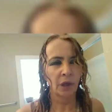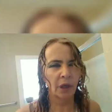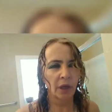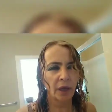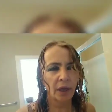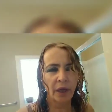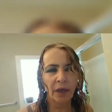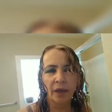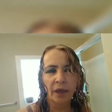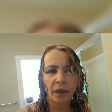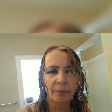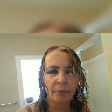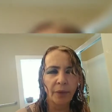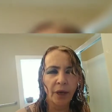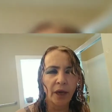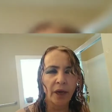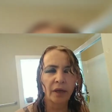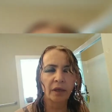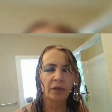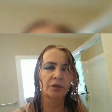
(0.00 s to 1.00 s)
Hey, I'm
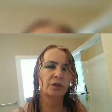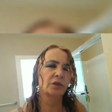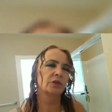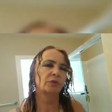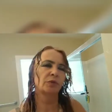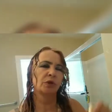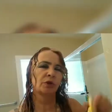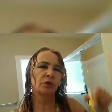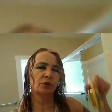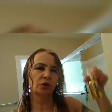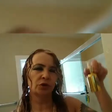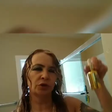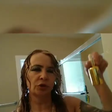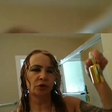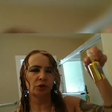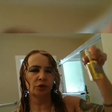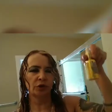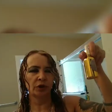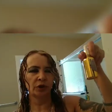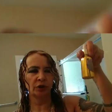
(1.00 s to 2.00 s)
back. I just wanted to
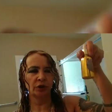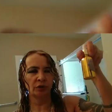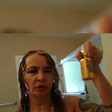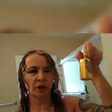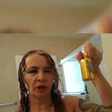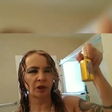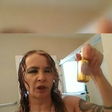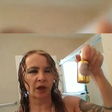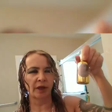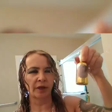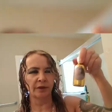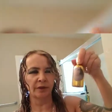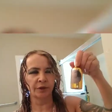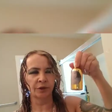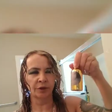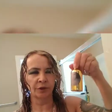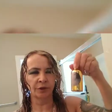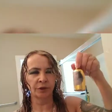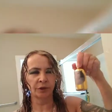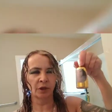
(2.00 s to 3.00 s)
show you the
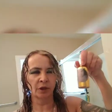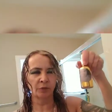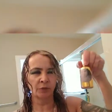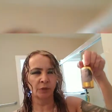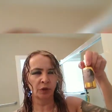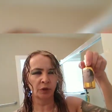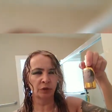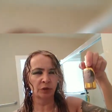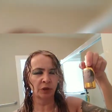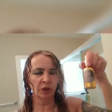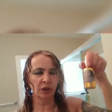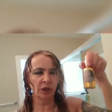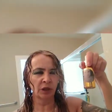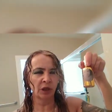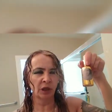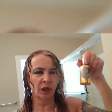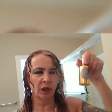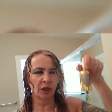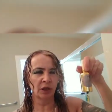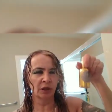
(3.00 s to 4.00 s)
cleanser that I'm using.
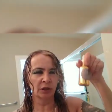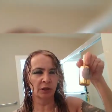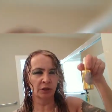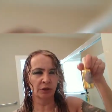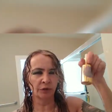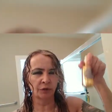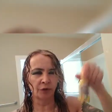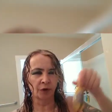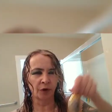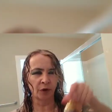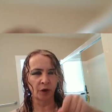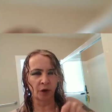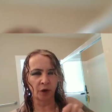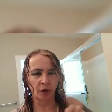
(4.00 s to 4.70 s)
Is from